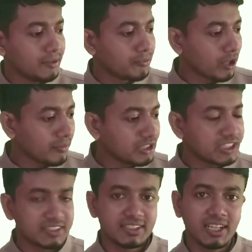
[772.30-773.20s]
From
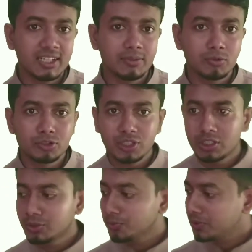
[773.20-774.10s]
industrial revolution
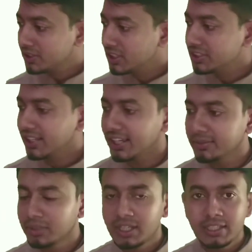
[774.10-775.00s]
to present
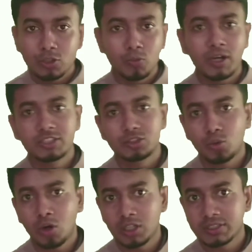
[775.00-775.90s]
time, you must
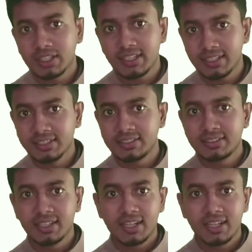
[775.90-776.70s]
wash it